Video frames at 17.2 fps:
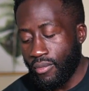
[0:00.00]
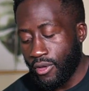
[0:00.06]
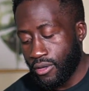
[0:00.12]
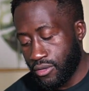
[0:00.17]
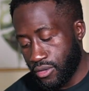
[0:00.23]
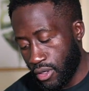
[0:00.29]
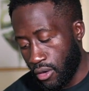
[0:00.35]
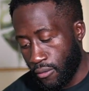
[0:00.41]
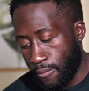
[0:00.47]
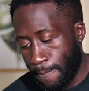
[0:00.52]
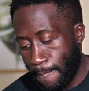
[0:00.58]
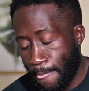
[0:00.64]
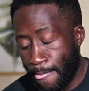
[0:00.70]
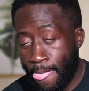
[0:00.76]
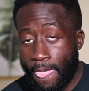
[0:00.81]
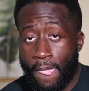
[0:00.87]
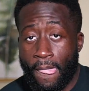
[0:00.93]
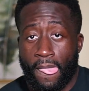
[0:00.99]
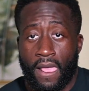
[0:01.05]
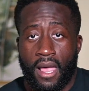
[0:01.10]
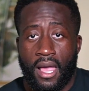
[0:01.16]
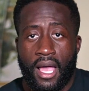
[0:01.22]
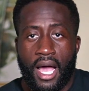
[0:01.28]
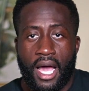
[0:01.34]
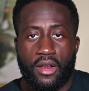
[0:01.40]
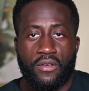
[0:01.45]
So
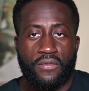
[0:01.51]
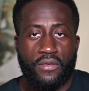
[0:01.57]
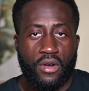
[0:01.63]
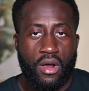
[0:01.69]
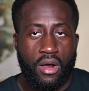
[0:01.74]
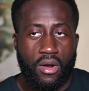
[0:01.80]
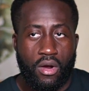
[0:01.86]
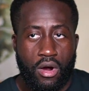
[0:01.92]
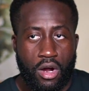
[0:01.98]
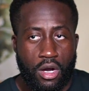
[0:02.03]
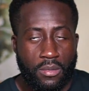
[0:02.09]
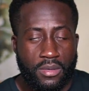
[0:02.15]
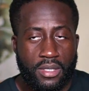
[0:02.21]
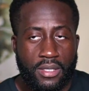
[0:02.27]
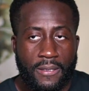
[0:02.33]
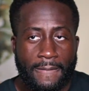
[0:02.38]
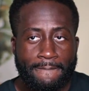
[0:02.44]
how do you figure out carbs?